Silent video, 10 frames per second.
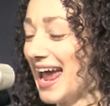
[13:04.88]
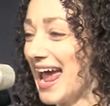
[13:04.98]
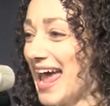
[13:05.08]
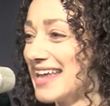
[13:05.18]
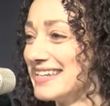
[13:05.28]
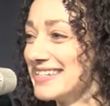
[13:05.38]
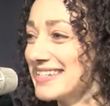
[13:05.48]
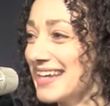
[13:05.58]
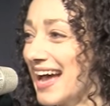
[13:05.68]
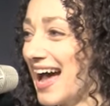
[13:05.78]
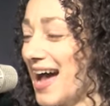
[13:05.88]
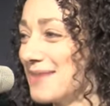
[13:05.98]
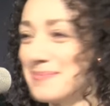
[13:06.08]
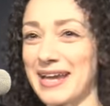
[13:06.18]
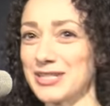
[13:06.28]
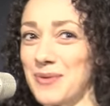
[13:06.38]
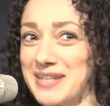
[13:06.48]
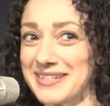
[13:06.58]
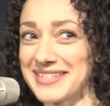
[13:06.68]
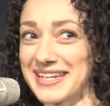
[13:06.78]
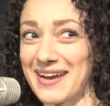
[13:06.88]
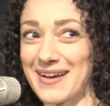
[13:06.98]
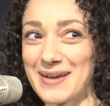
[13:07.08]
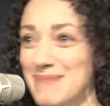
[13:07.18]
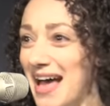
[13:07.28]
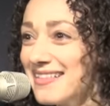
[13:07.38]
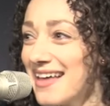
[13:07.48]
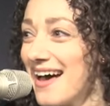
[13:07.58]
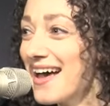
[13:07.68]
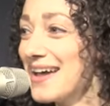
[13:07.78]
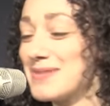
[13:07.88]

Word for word: and I'm like, "Do I just sing it a cappella?"